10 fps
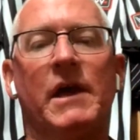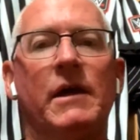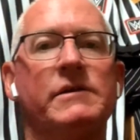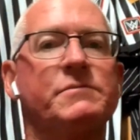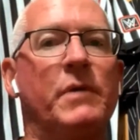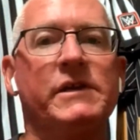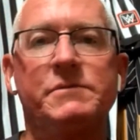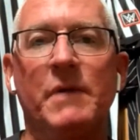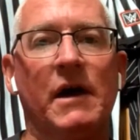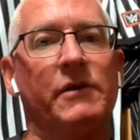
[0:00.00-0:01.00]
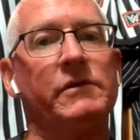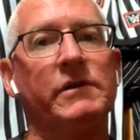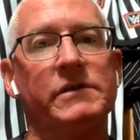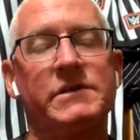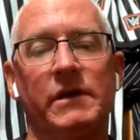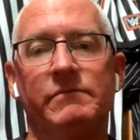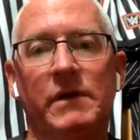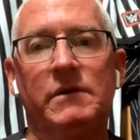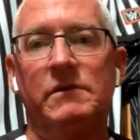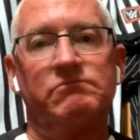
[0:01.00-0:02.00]
man, Space Mountain." He said,
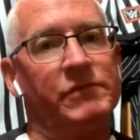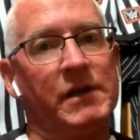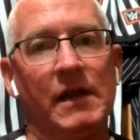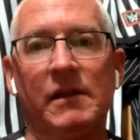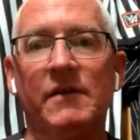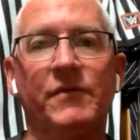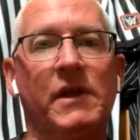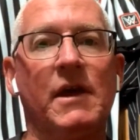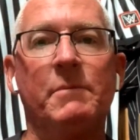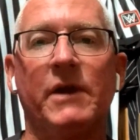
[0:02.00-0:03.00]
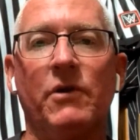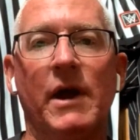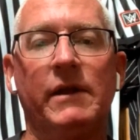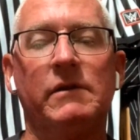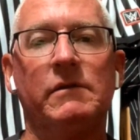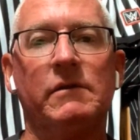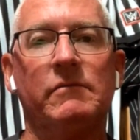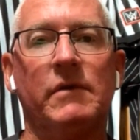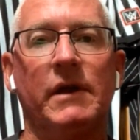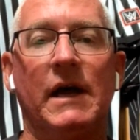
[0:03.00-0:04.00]
"You got to live the gimmick, right?"
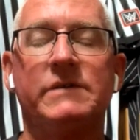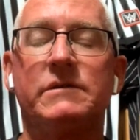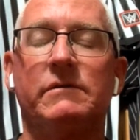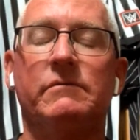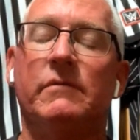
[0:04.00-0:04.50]
And I said,